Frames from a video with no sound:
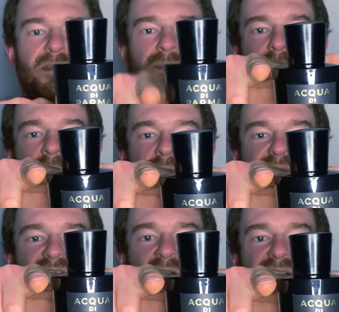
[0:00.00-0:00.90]
the bottom,
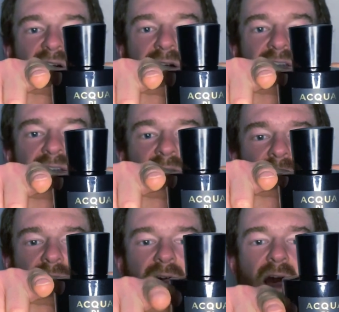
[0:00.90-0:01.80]
starts off thick at
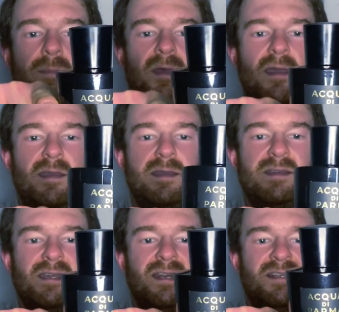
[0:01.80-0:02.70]
the top,
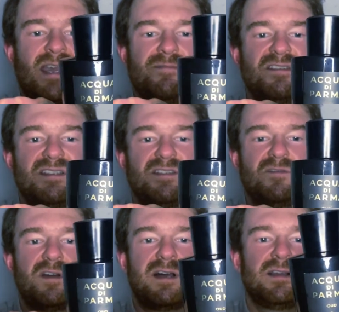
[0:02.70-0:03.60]
kind of tapers
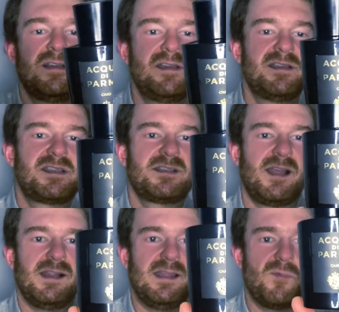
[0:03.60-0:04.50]
into a
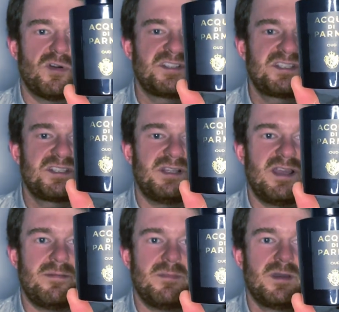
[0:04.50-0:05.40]
slightly more
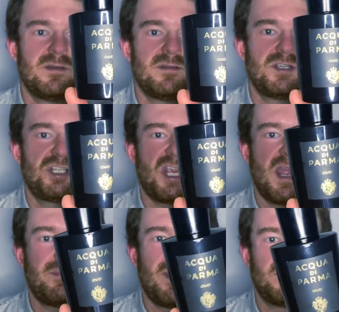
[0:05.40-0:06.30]
slim
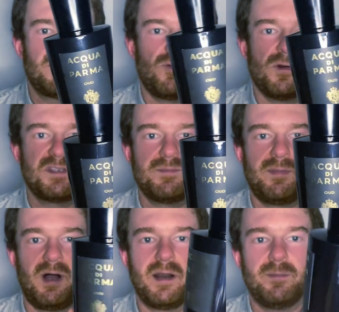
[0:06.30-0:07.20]
shape towards the
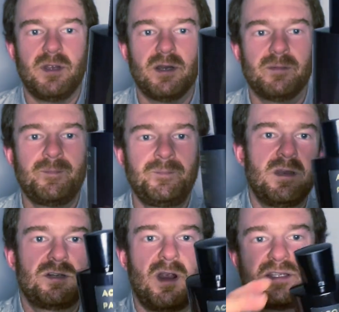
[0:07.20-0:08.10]
bottom here.
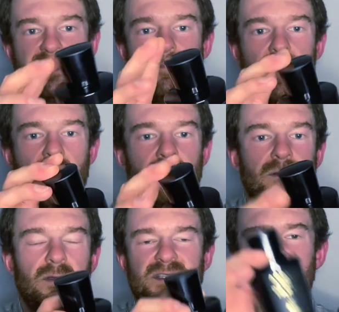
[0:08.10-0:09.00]
Interesting
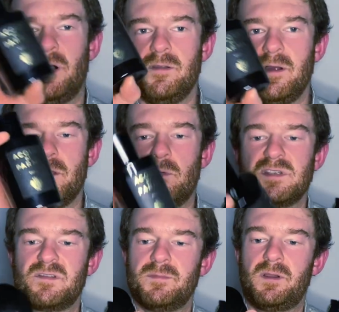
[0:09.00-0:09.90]
bottle, looks like all the other
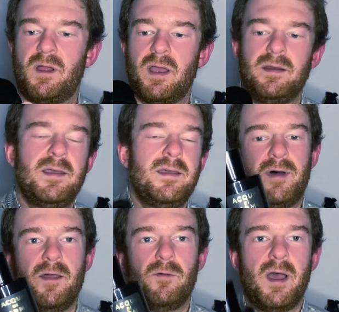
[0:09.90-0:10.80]
ones from the line.
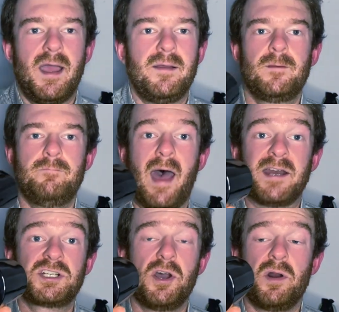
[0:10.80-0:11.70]
By the way,
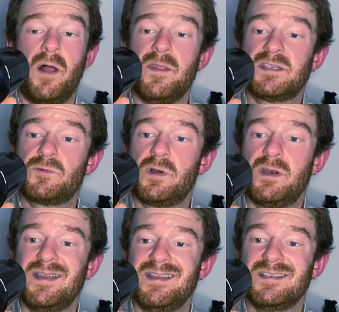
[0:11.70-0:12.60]
batch code on this
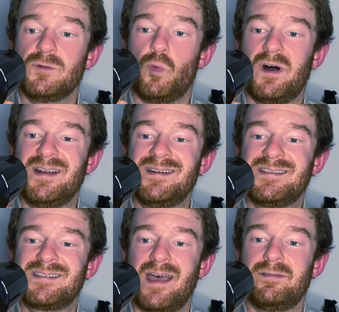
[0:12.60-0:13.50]
one is
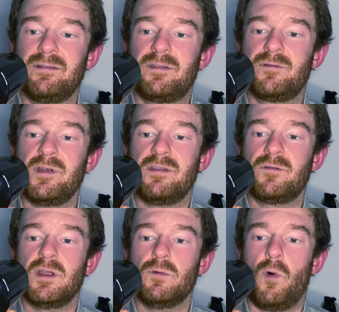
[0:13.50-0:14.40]

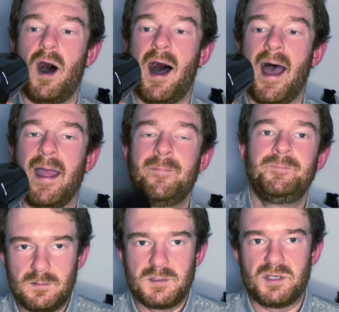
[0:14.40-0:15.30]
1733Y.
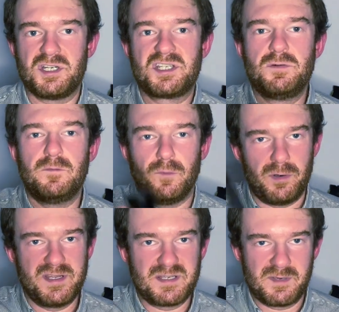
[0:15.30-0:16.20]
So just to
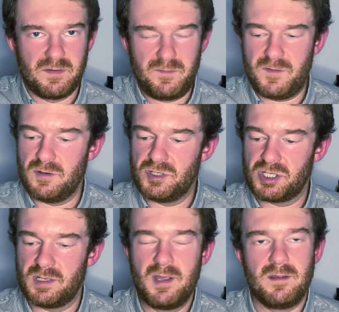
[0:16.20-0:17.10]
avoid some
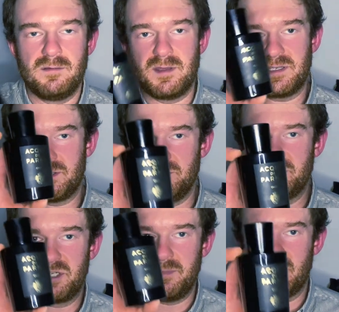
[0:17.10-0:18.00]
confusion, this used to be